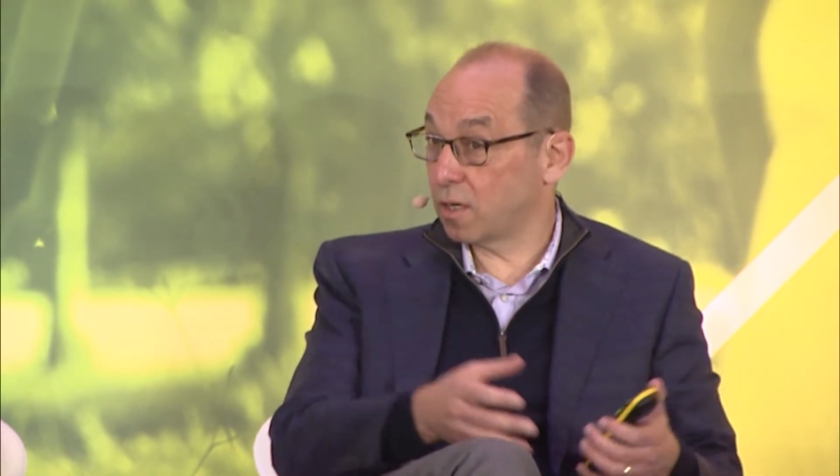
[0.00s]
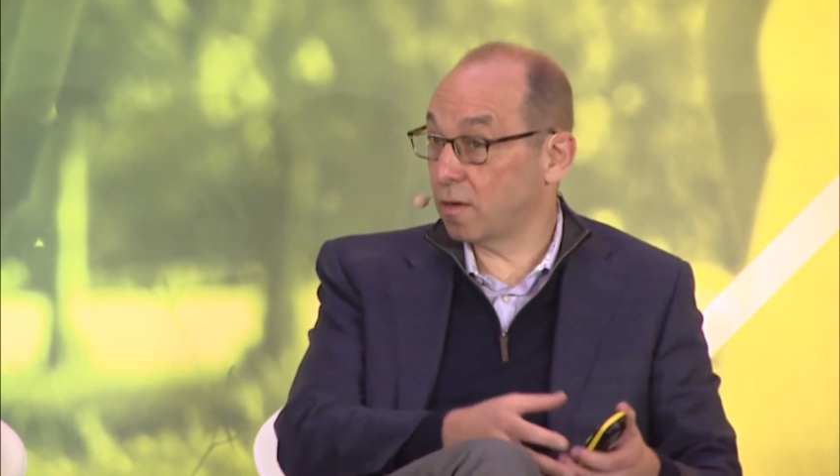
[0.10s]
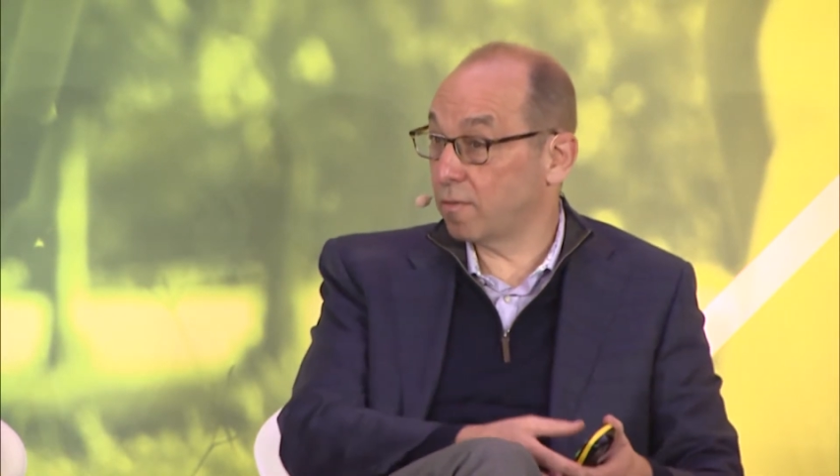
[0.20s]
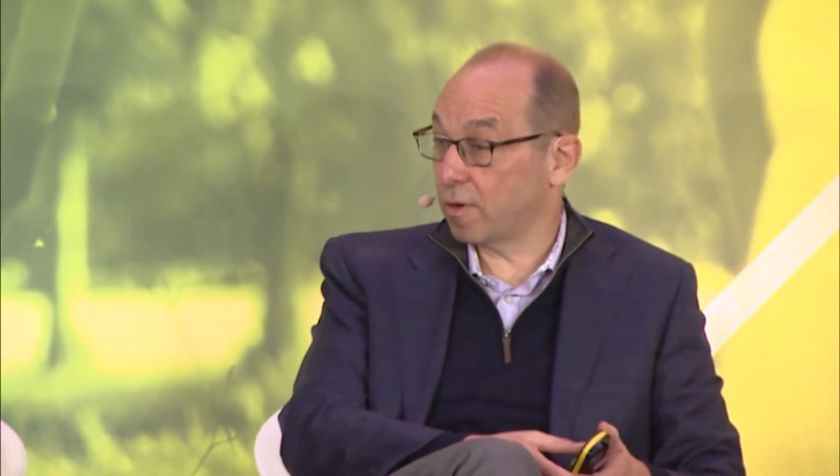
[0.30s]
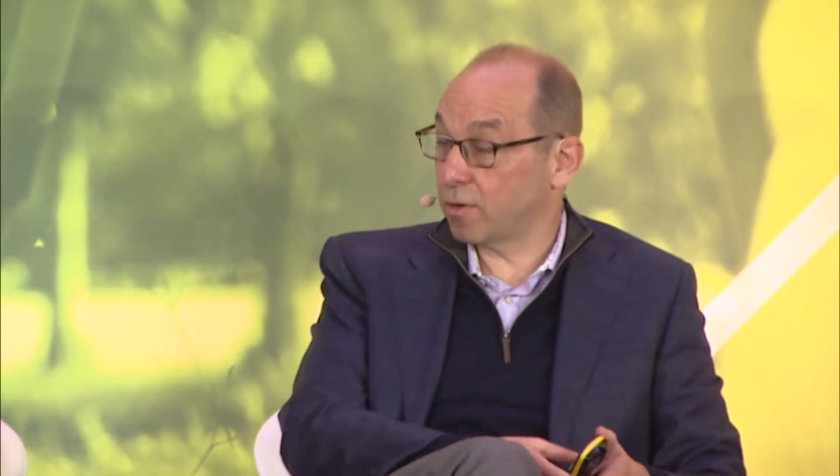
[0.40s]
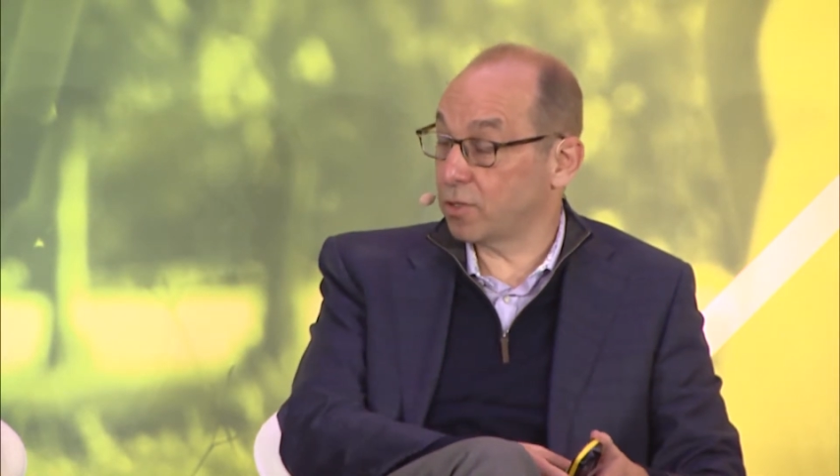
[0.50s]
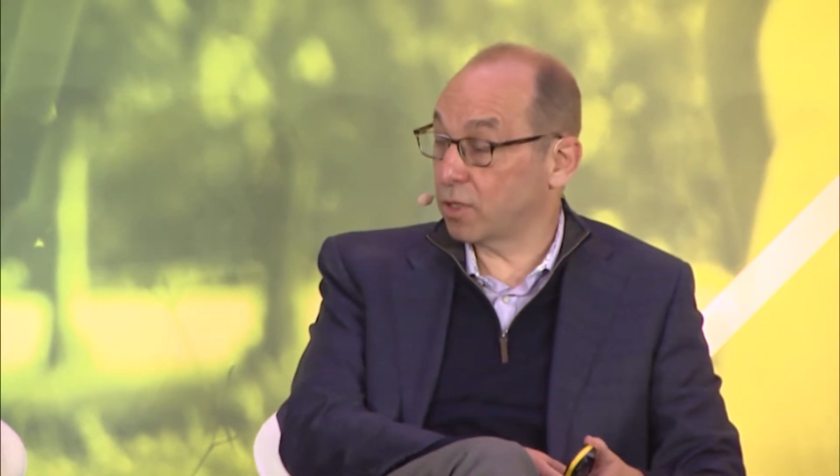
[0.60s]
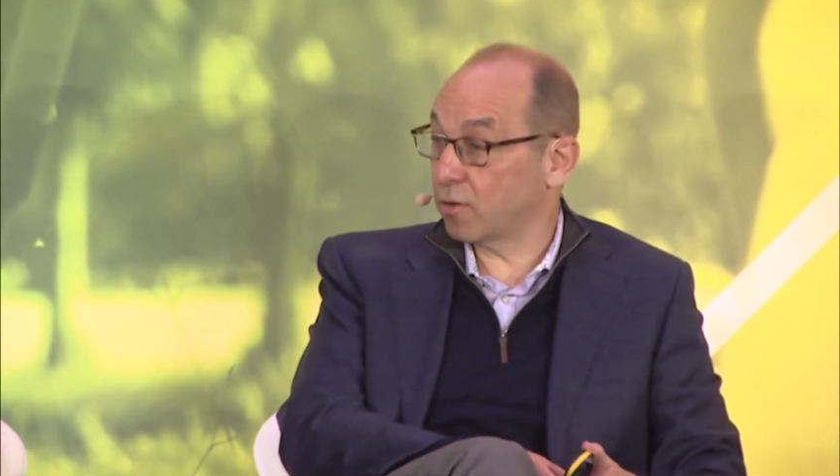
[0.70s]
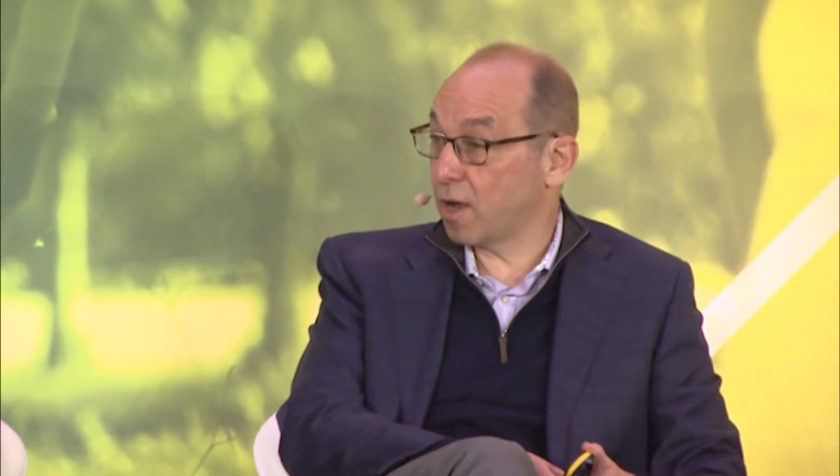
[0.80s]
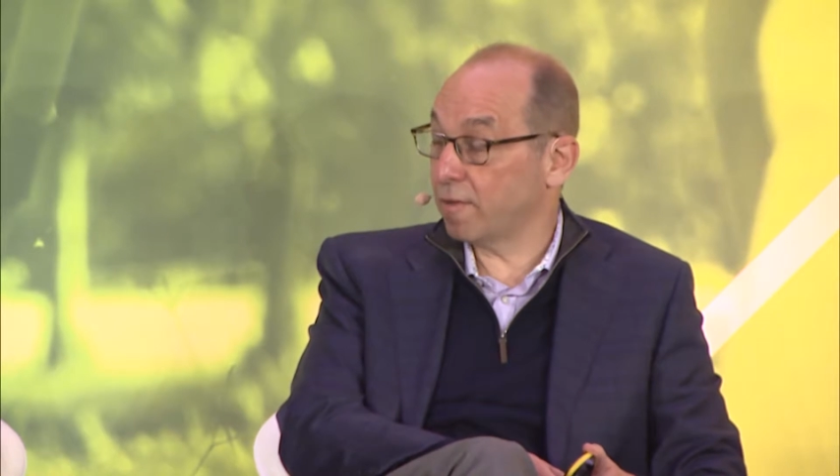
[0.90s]
of our
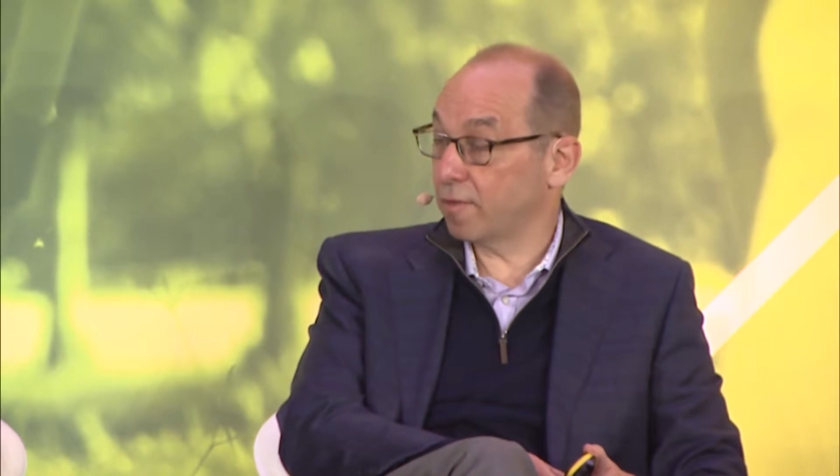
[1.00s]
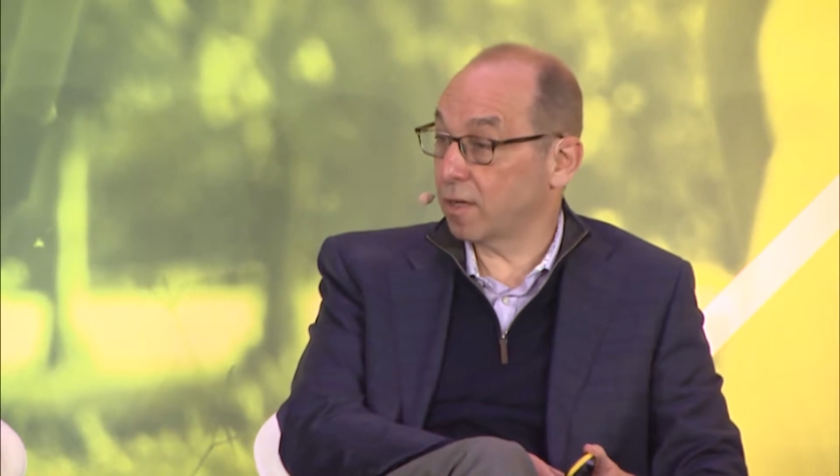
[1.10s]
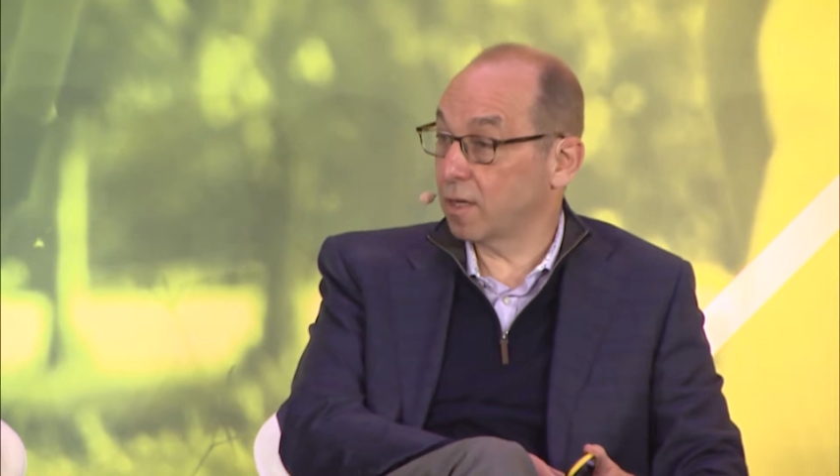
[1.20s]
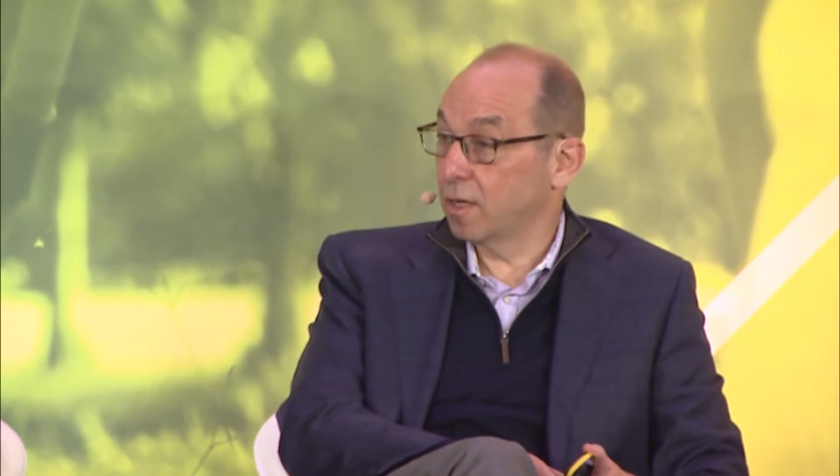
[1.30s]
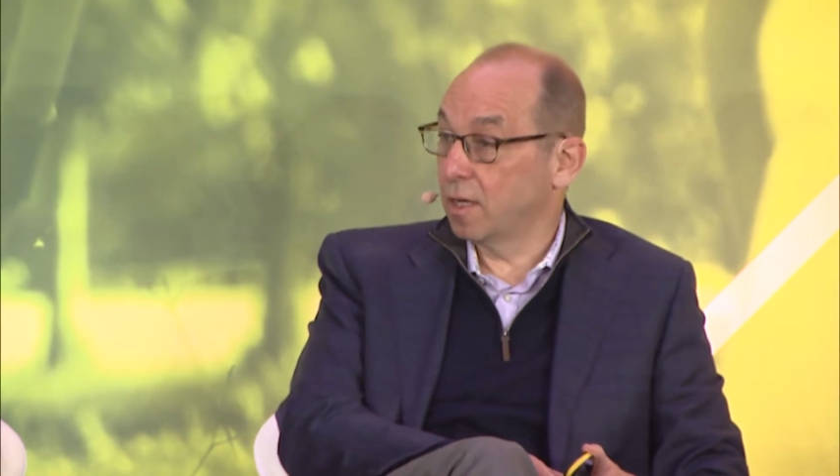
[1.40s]
geographic